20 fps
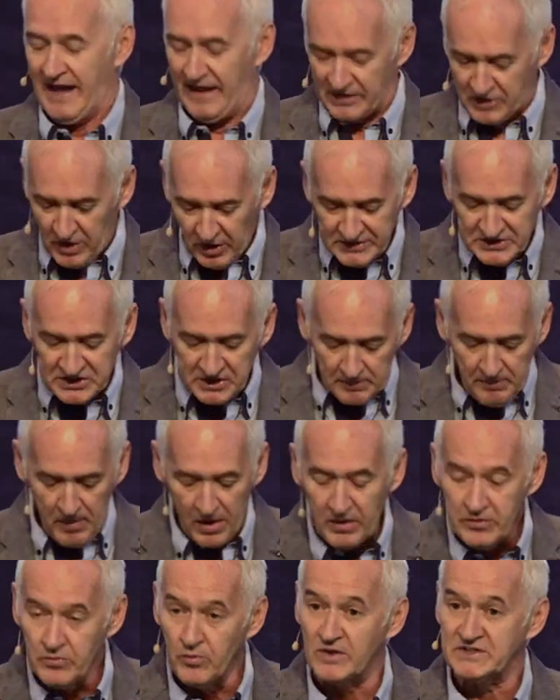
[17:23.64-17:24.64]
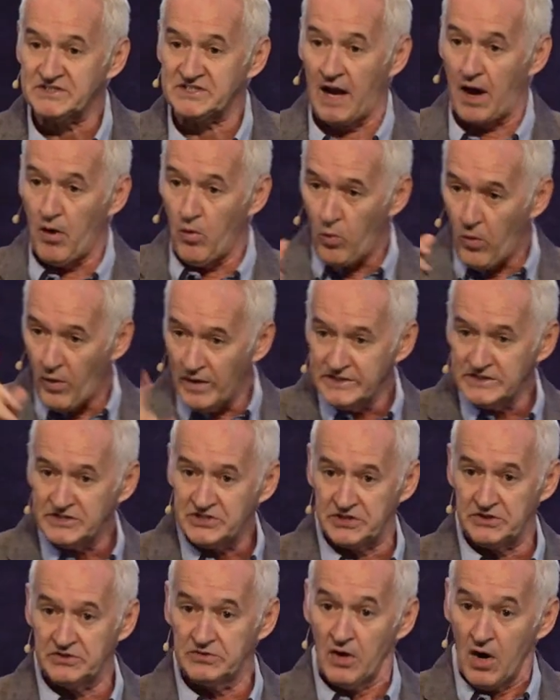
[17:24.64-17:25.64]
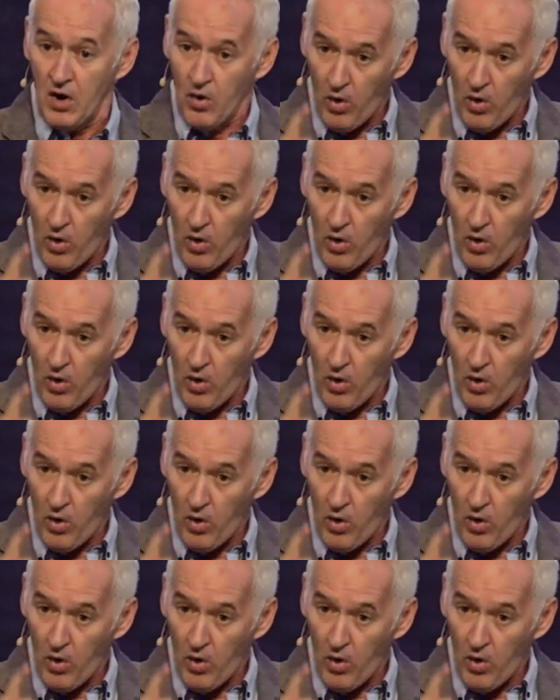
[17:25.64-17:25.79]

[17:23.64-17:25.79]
And God's command was, I want you,